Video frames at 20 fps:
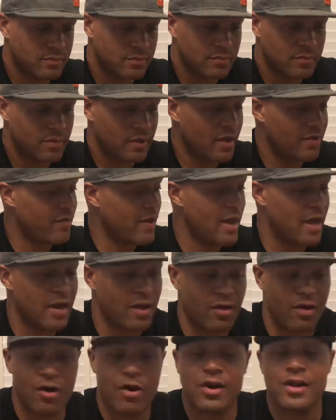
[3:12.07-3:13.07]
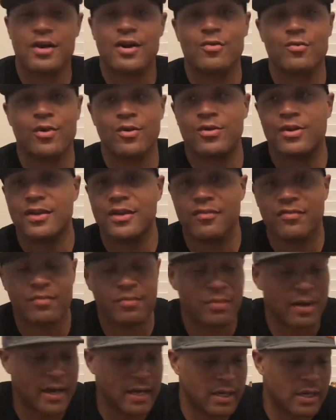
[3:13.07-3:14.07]
have had a Harley or rode in a different
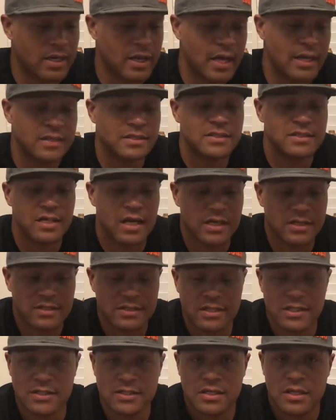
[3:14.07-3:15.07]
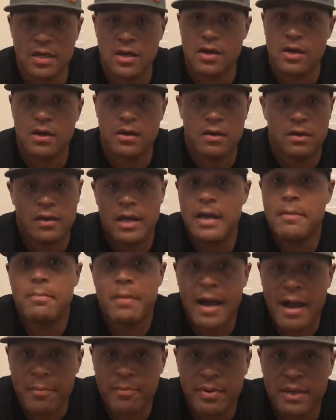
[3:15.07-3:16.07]
bike, a lot of the stock seats, in
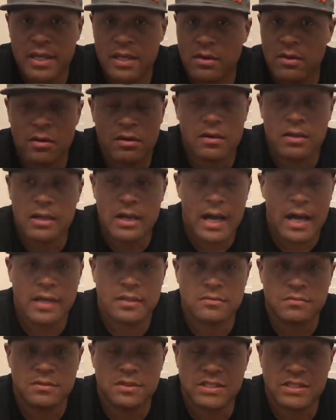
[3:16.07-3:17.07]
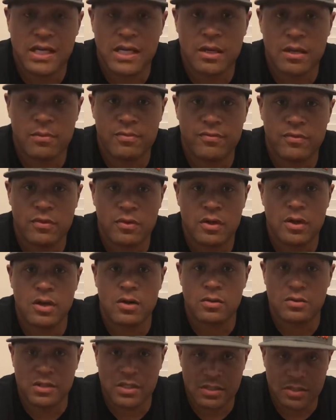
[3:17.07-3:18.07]
my opinion, are not set up for
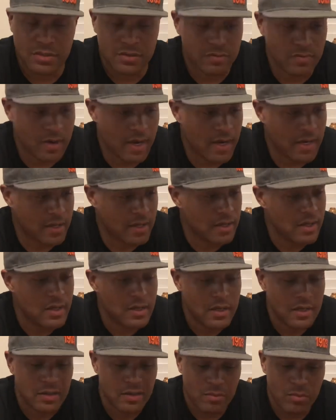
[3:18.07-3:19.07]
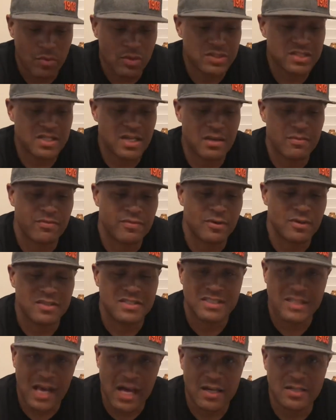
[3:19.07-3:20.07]
long distance riding. They're more set up for a
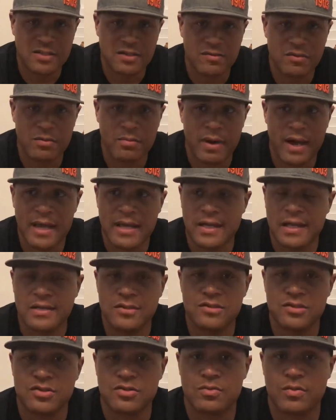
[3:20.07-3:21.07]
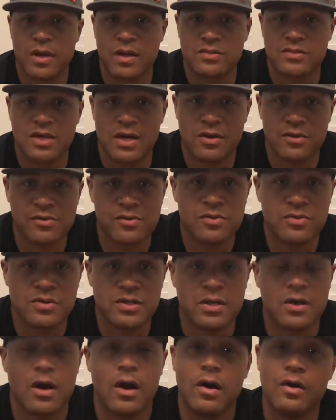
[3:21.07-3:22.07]
stylus of the bike and just around town
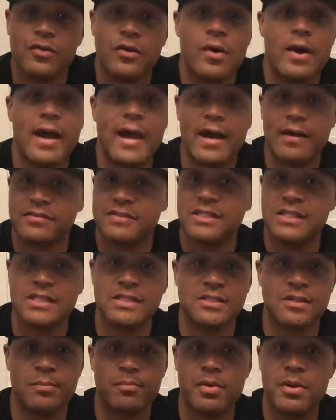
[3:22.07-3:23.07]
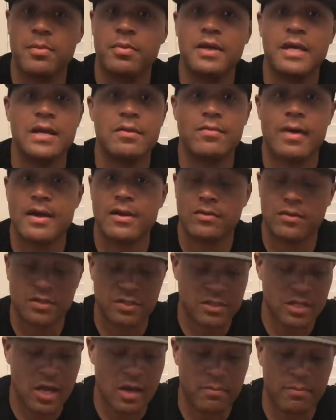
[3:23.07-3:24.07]
cruising. Although I have seen some people get right on a
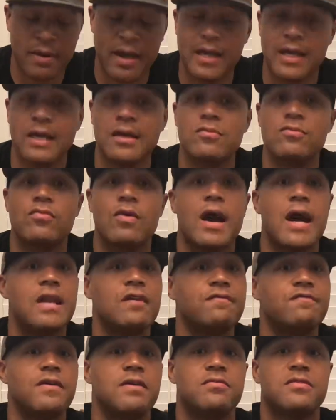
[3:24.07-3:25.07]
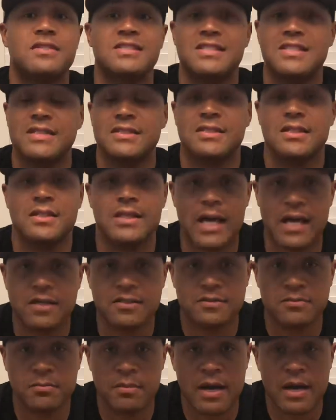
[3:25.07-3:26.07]
stock bike and ride at 50,
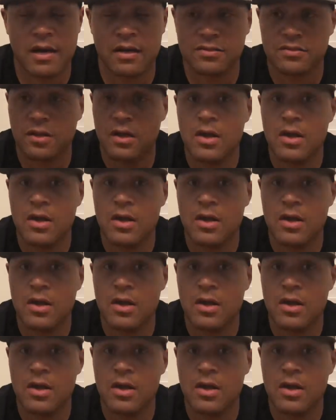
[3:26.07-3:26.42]
60,000 miles